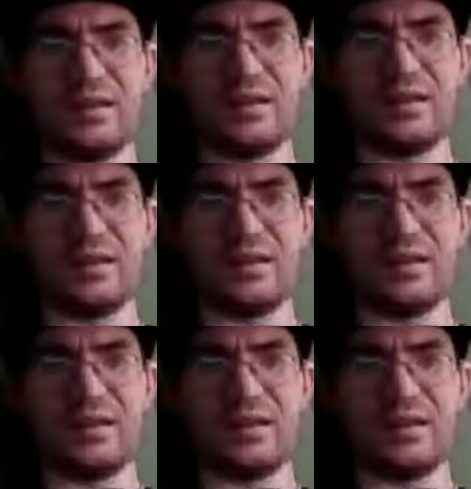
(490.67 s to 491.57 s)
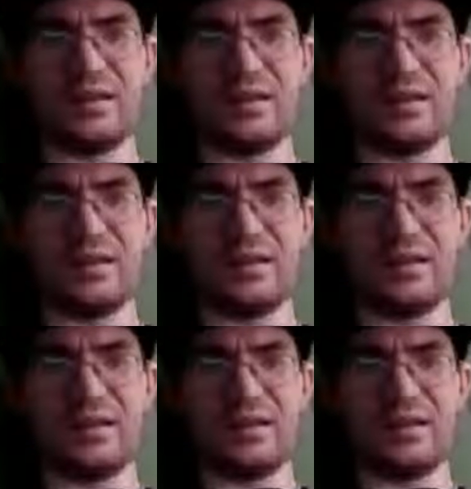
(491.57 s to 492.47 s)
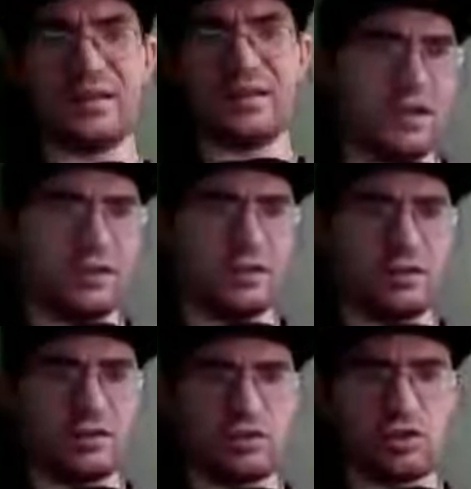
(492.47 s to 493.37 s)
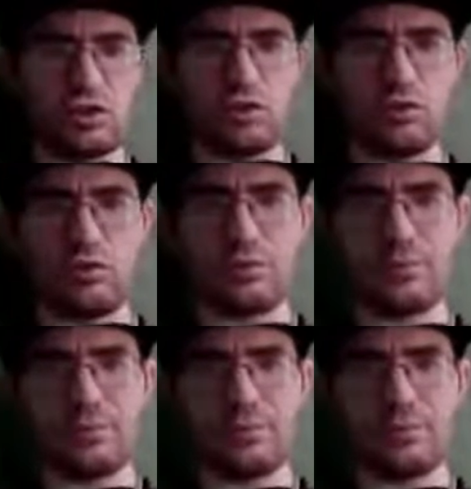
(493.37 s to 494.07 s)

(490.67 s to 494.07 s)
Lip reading: is amazing to